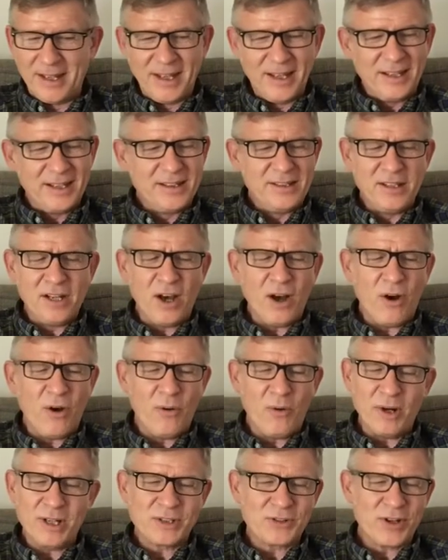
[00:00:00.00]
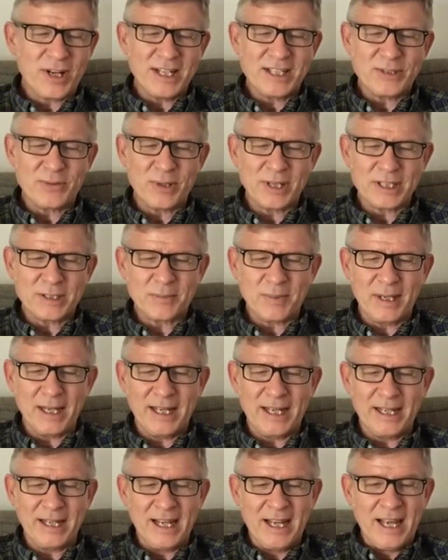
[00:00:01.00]
No, I tried to
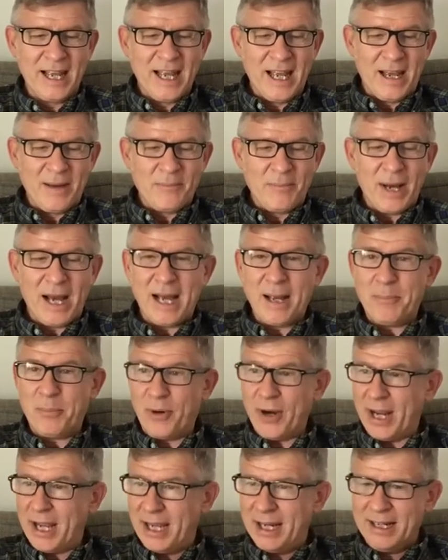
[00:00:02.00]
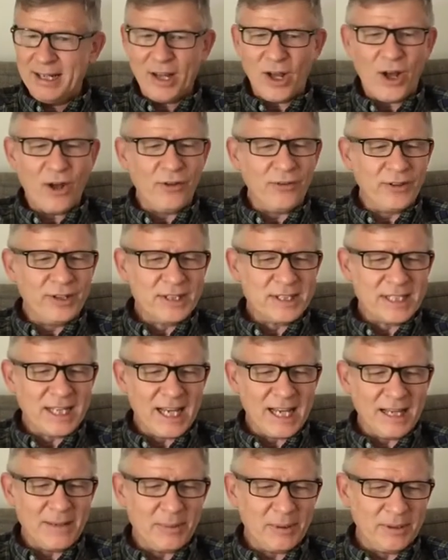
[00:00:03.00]
explain. My brain on the
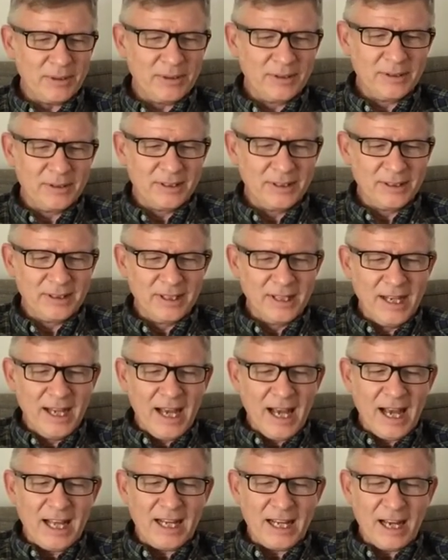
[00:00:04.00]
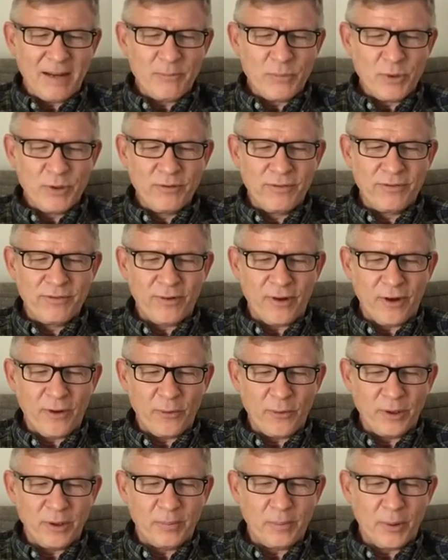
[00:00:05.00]
table. And I moved
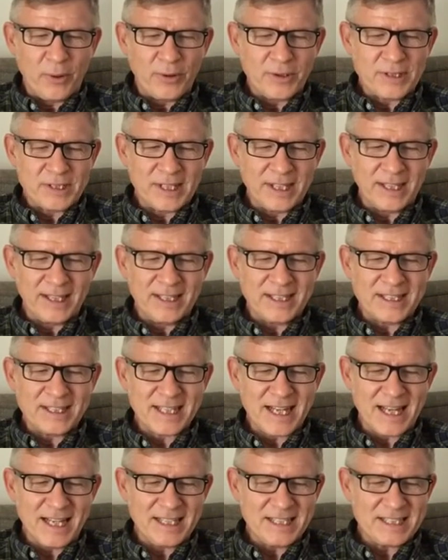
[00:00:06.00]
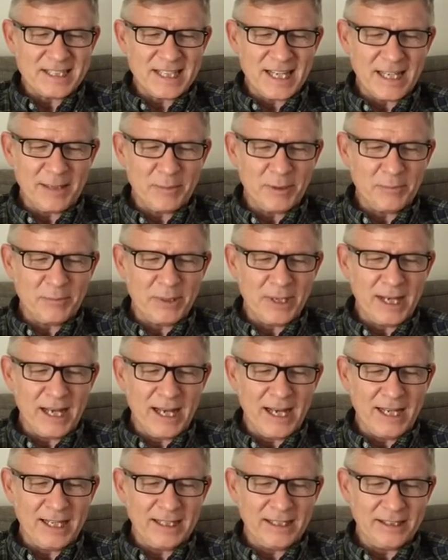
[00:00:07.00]
forward, pointing at the science table
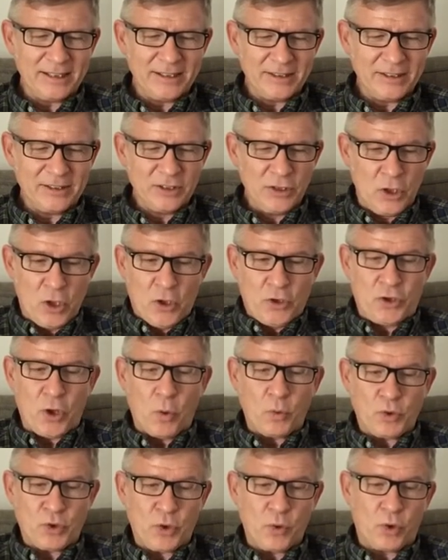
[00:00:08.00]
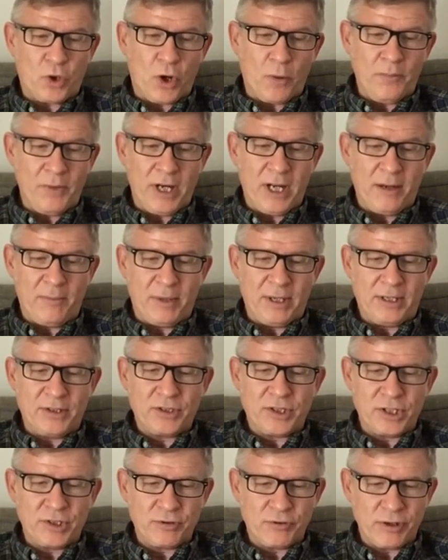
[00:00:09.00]
behind her. Don't you come near me,
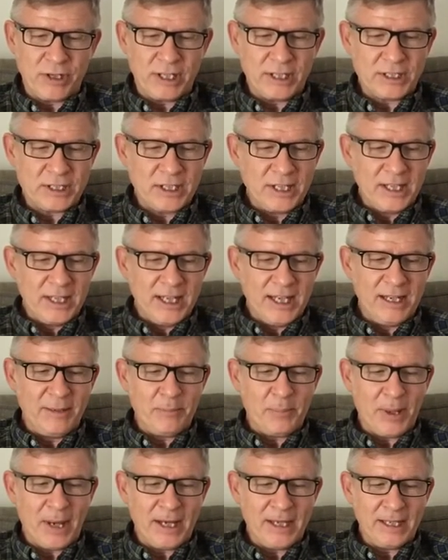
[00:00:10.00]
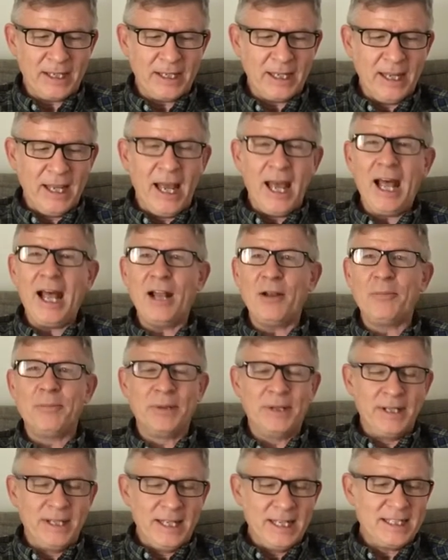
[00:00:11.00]
she shrieked in panic. Help!
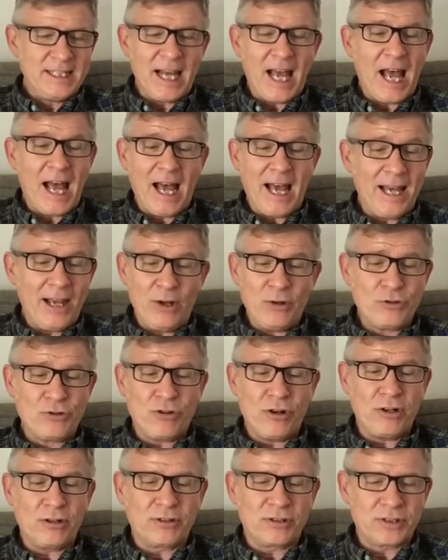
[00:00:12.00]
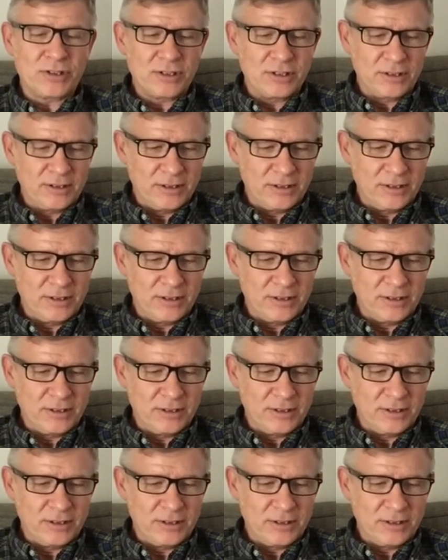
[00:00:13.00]
He's high on drugs.